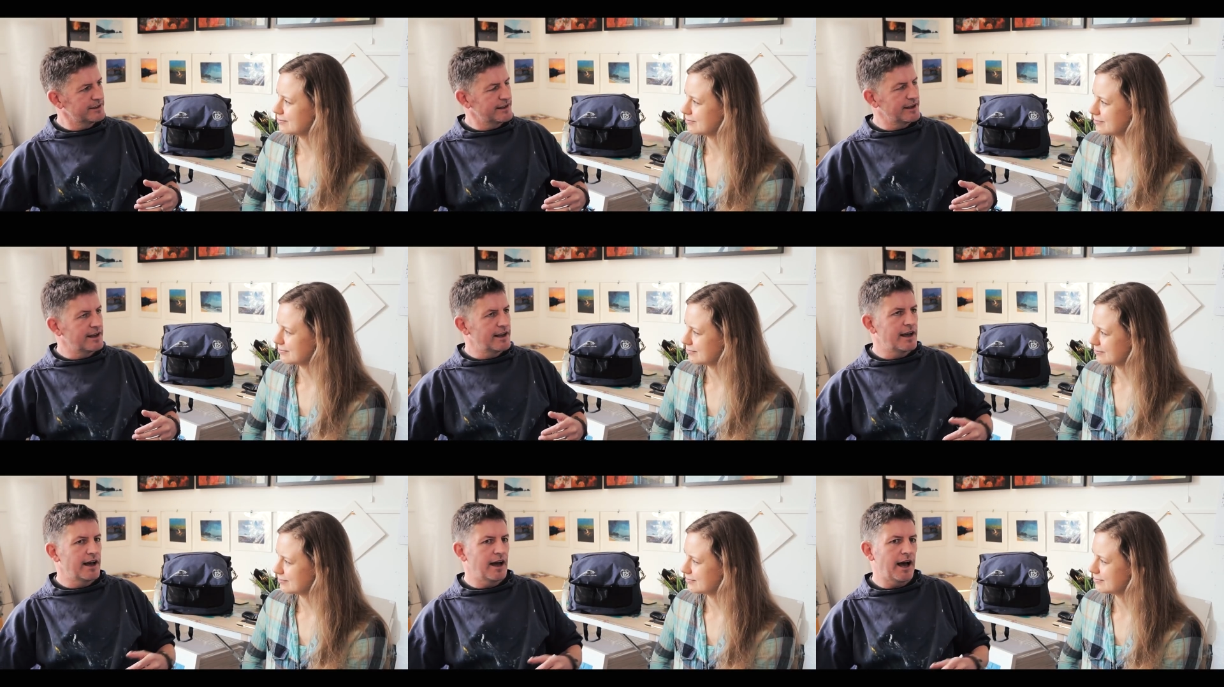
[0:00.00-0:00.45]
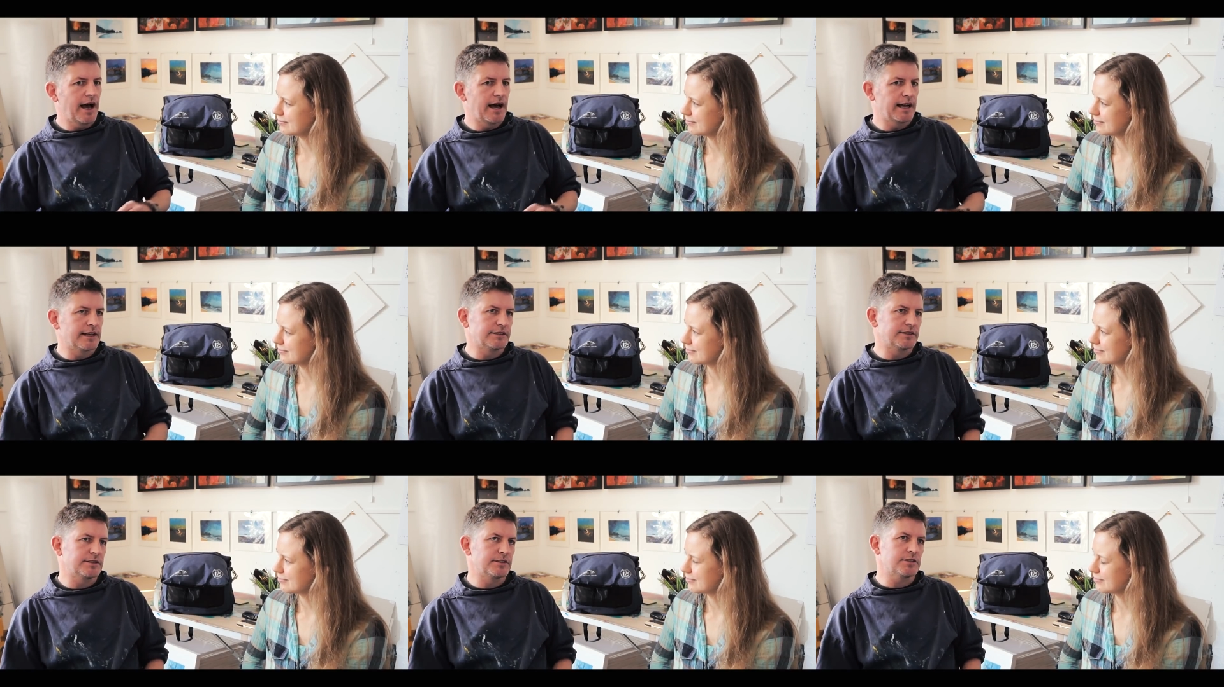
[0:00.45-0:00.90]
Speaker 1: Mm.
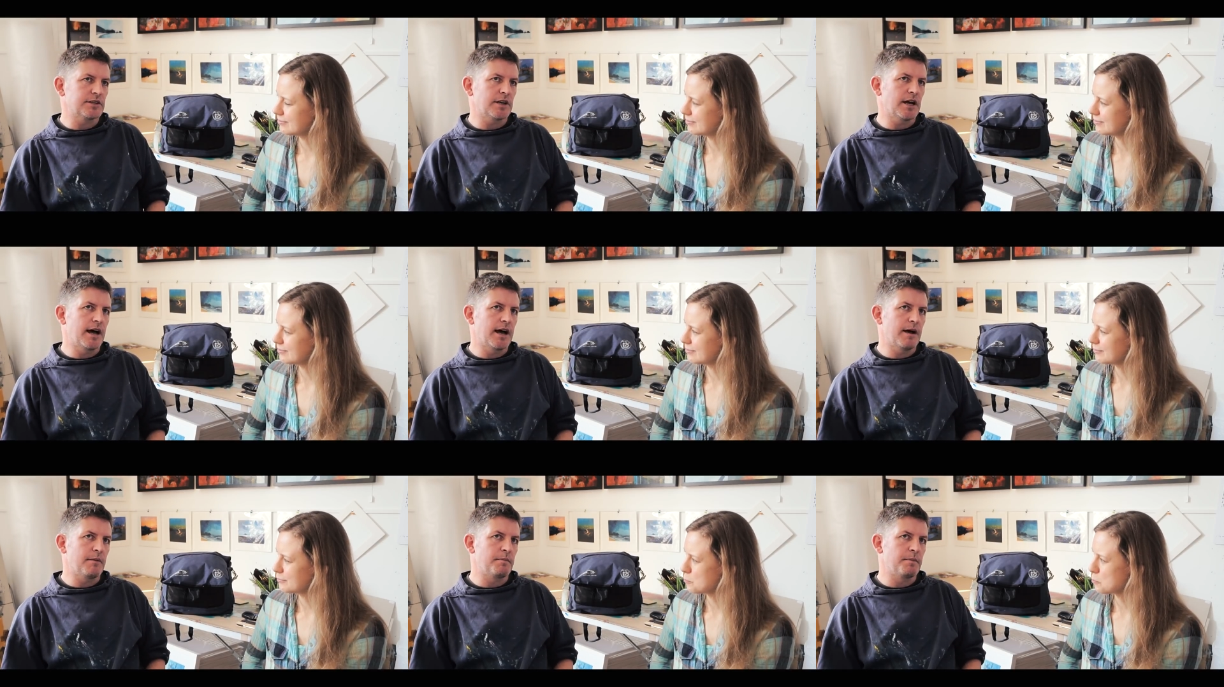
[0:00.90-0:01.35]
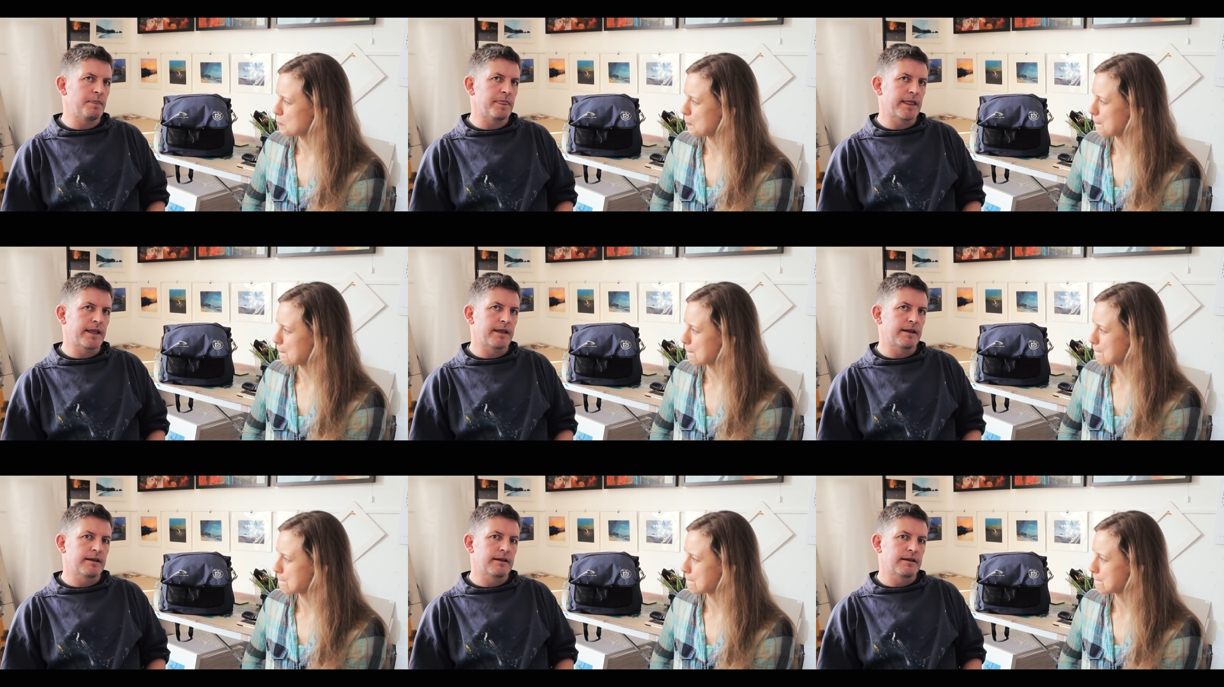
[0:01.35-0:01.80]
And
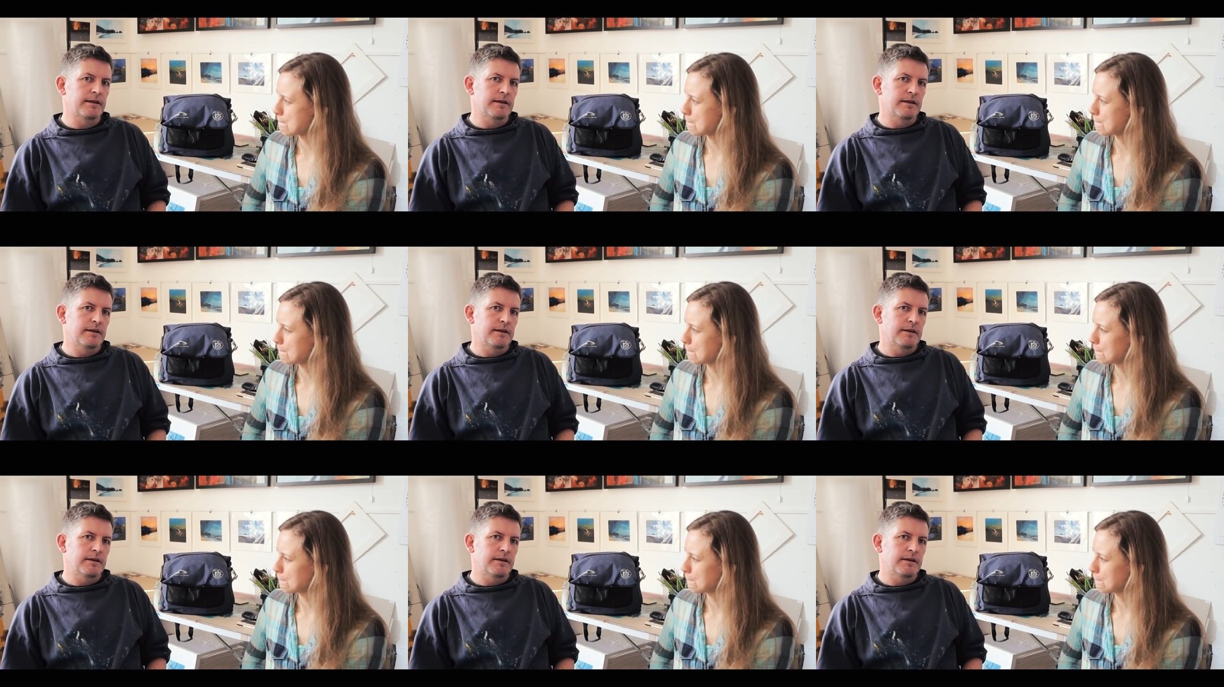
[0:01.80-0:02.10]
um,